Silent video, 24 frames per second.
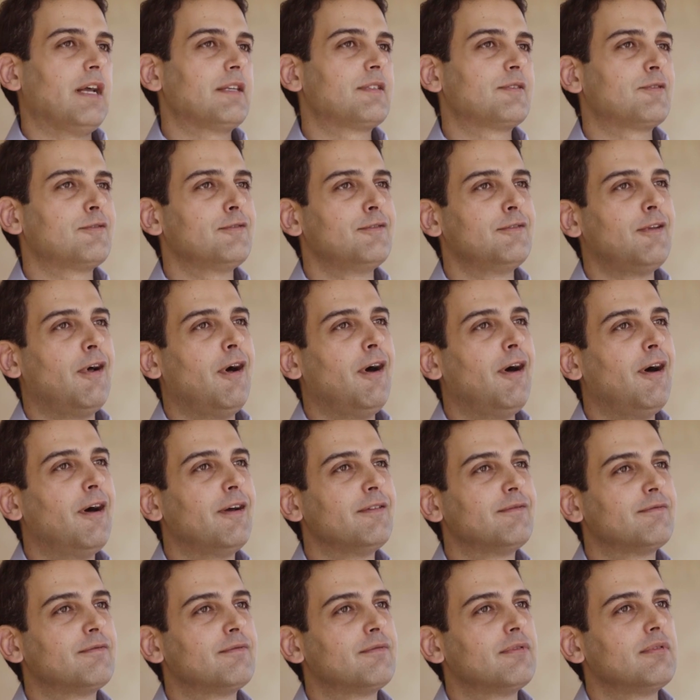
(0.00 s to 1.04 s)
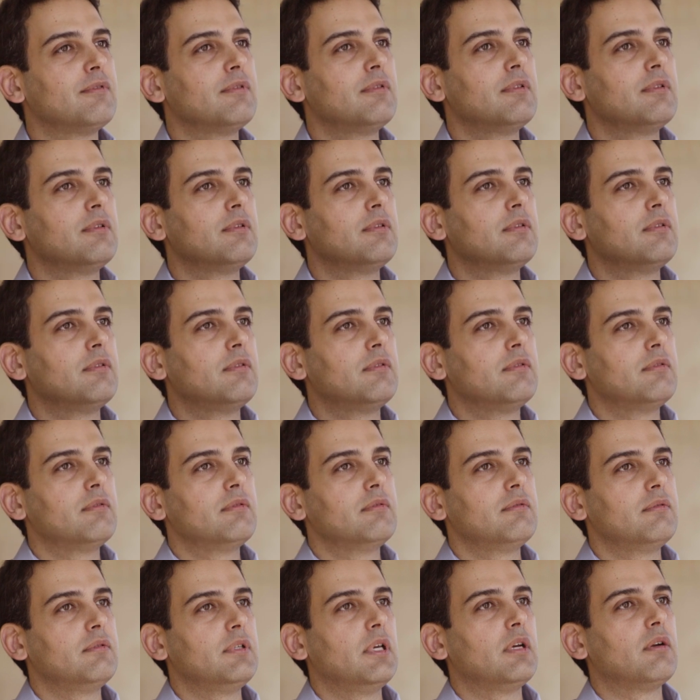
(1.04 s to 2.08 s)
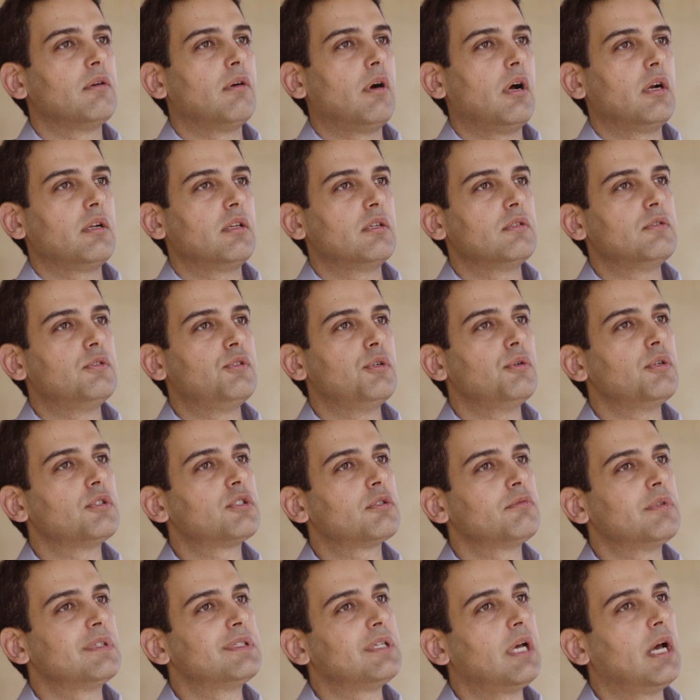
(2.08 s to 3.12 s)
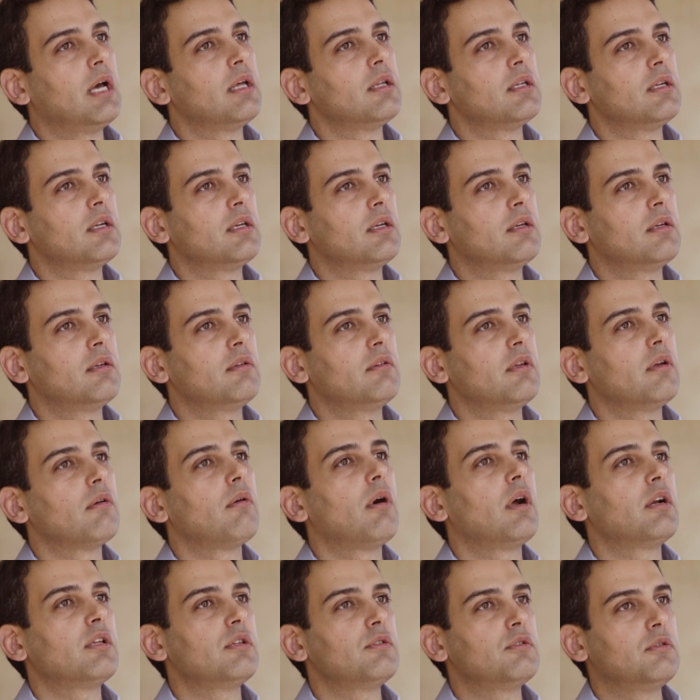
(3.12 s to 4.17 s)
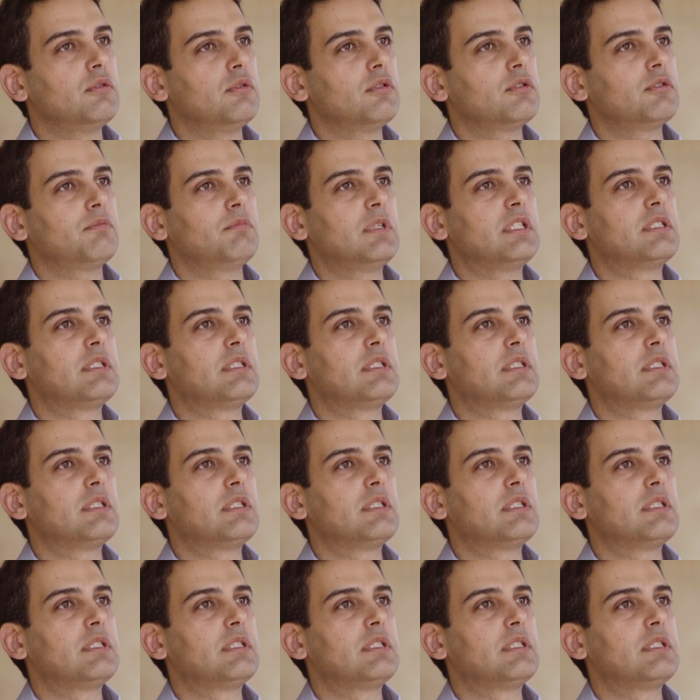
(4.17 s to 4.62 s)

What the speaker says: That's not the Iranian Jewish mentality. The Iranian Jewish